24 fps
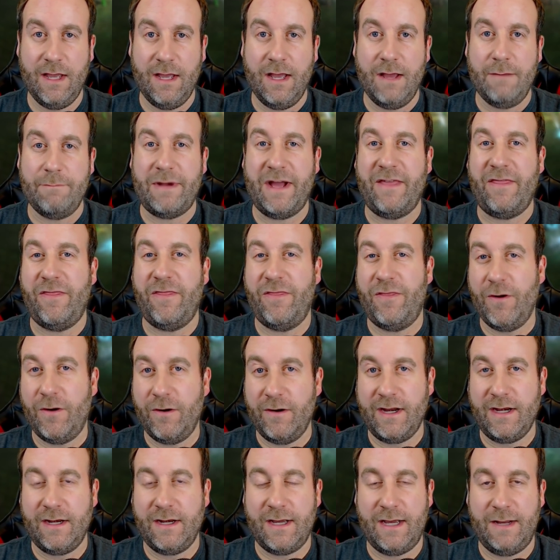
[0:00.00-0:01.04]
by
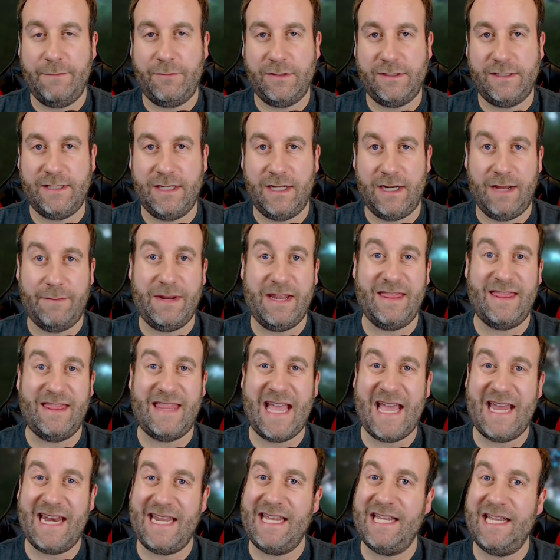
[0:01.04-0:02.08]
39%. I mean,
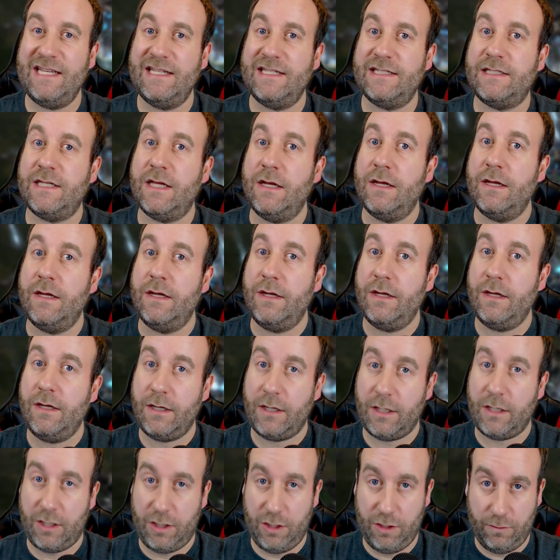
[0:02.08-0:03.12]
that is
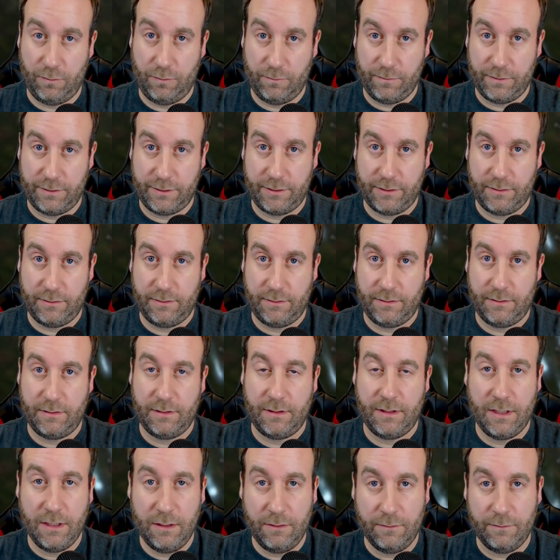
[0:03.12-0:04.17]
huge.
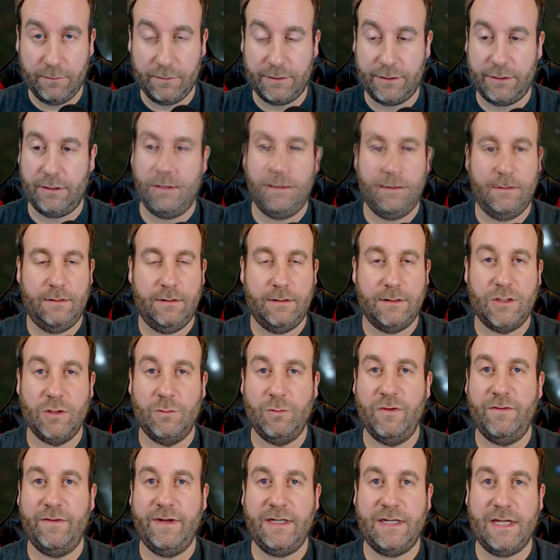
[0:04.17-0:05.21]
Huge. So
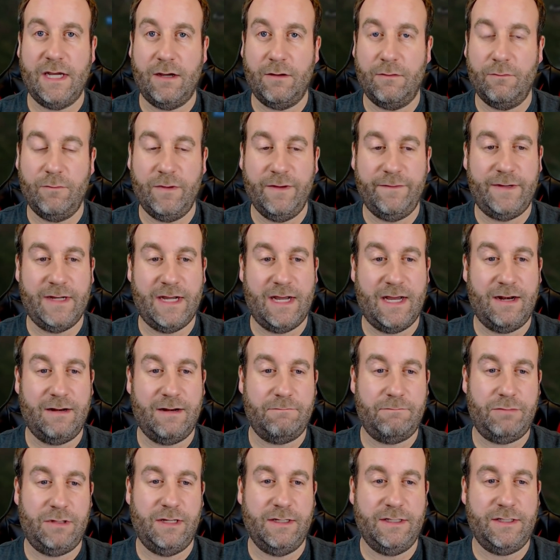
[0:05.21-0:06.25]
moving down, we've got
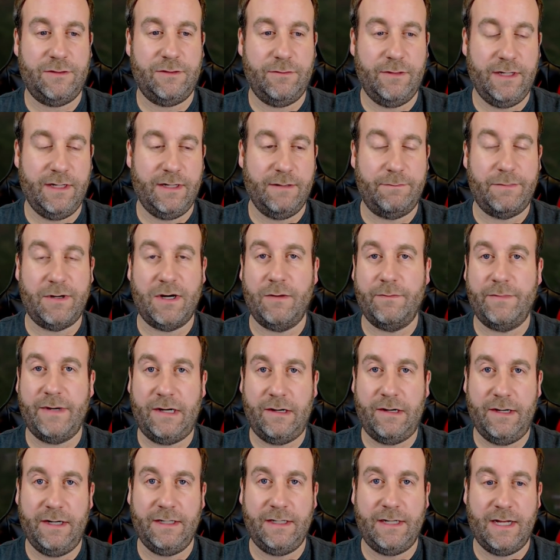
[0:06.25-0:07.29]
+3 to
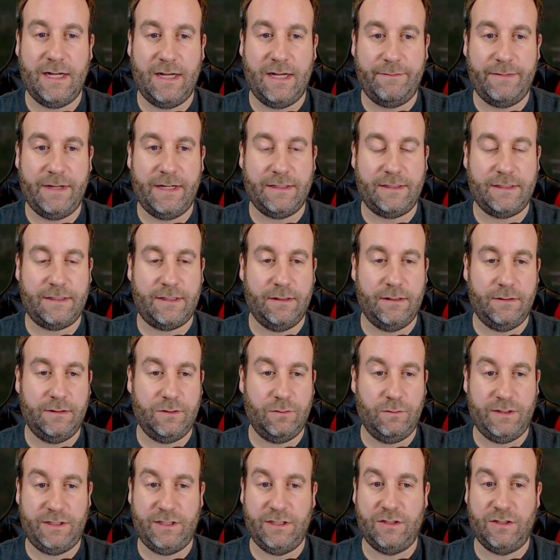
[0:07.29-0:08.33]
barbarian combat skills,
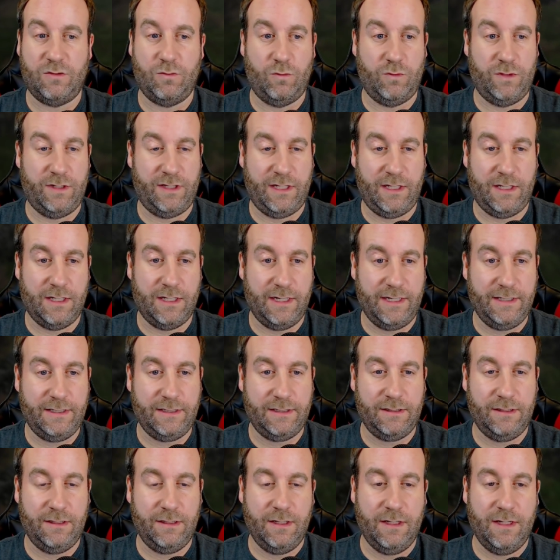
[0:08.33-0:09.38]
which is really
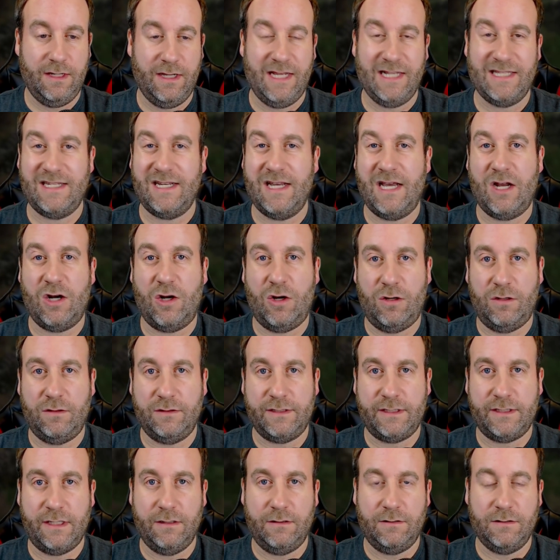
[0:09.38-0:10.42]
nice. It's not all
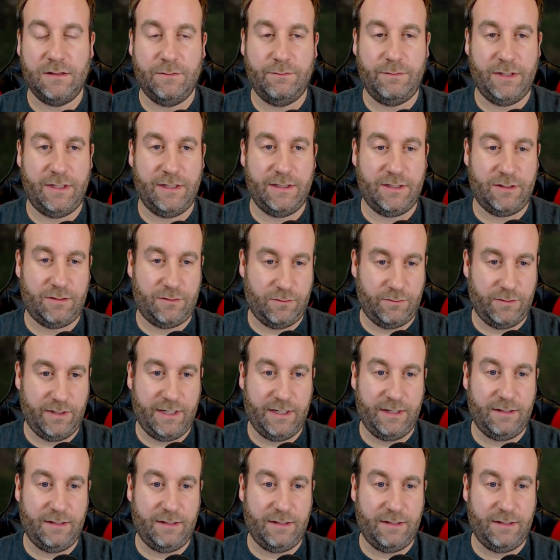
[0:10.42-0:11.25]
skills, but it's 3